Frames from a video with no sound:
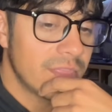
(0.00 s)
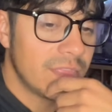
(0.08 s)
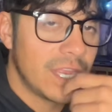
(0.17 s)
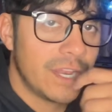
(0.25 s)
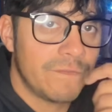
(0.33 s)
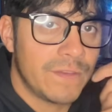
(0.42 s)

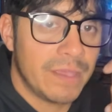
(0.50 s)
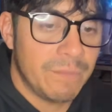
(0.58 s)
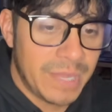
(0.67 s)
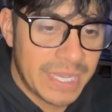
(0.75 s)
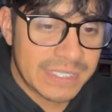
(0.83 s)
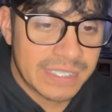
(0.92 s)
that if it
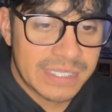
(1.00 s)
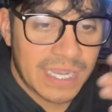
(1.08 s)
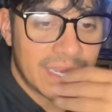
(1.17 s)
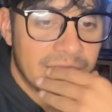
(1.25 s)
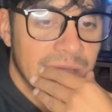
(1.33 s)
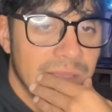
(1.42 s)
makes a
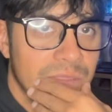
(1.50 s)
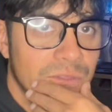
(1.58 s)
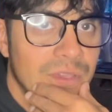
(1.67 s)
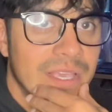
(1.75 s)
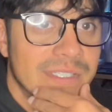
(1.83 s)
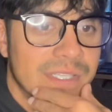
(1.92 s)
10,
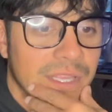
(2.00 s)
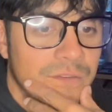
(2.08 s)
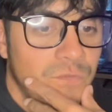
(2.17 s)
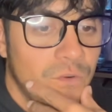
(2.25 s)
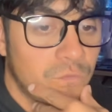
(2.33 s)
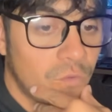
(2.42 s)
you can sell it
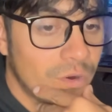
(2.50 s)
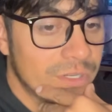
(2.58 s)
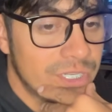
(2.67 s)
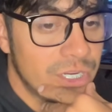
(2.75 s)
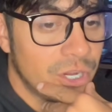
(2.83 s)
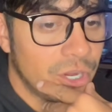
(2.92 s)
for
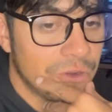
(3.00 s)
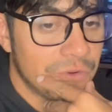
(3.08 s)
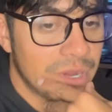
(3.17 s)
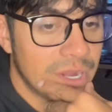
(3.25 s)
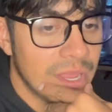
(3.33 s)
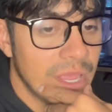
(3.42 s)

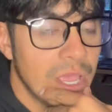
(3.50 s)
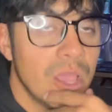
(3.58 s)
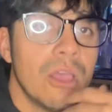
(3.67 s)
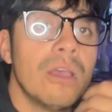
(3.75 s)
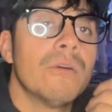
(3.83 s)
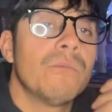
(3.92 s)
1400.
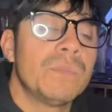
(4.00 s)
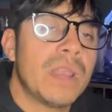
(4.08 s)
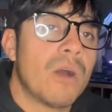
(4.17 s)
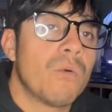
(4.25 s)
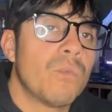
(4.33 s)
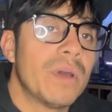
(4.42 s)

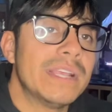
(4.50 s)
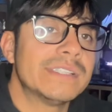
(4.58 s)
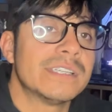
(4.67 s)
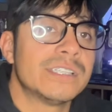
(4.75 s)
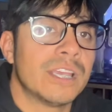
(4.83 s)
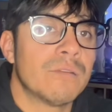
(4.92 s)
Now, what is
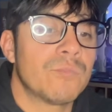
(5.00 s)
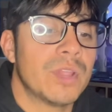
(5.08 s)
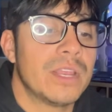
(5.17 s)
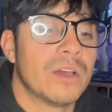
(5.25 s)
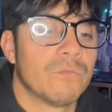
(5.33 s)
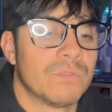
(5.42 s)
the gem
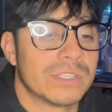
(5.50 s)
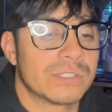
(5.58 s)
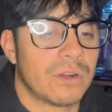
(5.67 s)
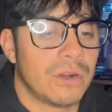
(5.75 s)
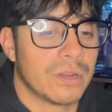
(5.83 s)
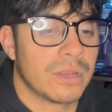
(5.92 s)
rate of this
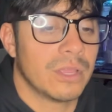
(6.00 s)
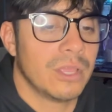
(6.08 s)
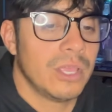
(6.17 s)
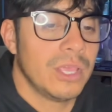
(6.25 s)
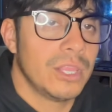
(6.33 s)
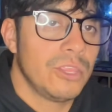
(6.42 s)
card?
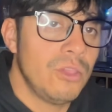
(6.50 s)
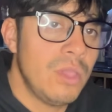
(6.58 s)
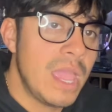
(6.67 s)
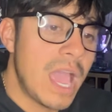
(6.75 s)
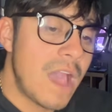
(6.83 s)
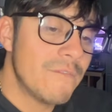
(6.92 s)

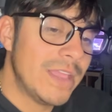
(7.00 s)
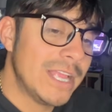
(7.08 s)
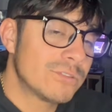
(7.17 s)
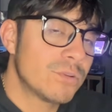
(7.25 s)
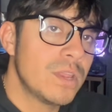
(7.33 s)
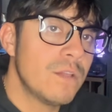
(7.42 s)
You have a
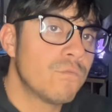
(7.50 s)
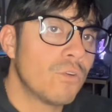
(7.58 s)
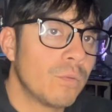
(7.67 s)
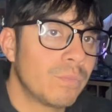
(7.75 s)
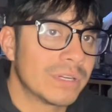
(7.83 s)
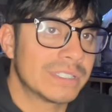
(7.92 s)

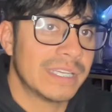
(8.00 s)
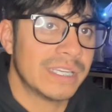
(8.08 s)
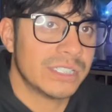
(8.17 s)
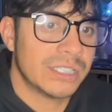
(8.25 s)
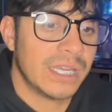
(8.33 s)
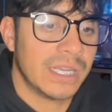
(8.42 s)

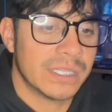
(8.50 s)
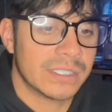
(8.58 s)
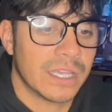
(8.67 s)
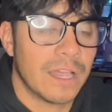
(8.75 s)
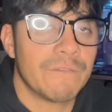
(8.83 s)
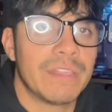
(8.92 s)
24% chance
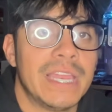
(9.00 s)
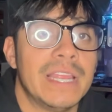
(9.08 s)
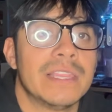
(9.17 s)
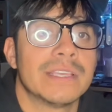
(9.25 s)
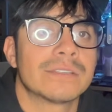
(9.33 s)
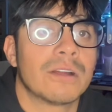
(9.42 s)
of getting
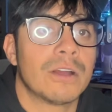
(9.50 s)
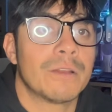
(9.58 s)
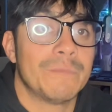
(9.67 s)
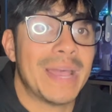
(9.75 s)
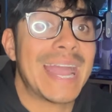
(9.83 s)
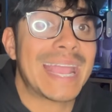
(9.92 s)
this card
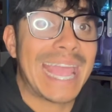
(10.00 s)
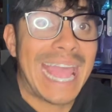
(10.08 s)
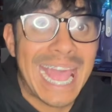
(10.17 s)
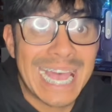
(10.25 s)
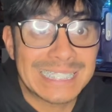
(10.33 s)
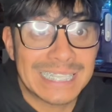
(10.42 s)
back
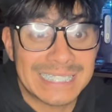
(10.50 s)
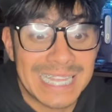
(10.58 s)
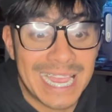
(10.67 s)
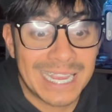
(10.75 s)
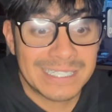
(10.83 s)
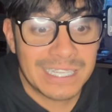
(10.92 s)
as a
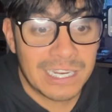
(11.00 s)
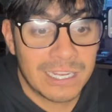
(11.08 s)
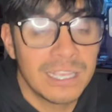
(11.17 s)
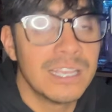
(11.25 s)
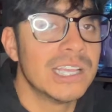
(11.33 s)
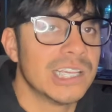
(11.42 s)
tag 10.
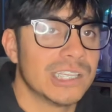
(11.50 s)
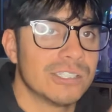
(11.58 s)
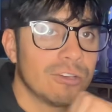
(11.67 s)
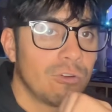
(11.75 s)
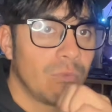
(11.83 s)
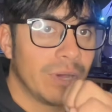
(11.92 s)

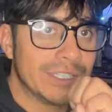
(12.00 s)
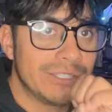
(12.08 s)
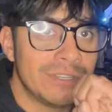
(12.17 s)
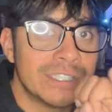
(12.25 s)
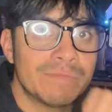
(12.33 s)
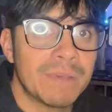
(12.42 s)
So once
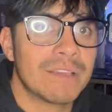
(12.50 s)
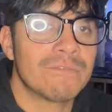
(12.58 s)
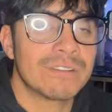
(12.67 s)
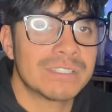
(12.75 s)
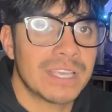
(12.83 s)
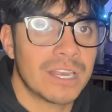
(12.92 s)
you inspect
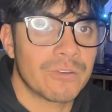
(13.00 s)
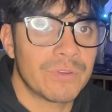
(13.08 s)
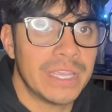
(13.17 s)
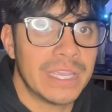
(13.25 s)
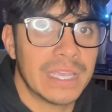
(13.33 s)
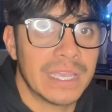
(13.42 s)
for
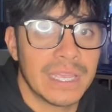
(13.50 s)
centering,